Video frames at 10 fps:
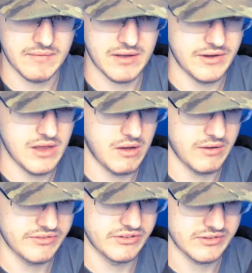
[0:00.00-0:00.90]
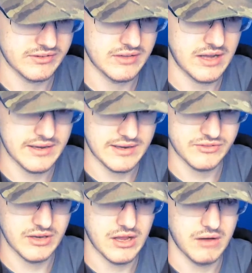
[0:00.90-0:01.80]
Uh, no, that's just not,
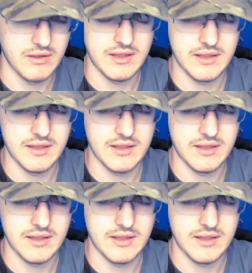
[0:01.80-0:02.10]
actually no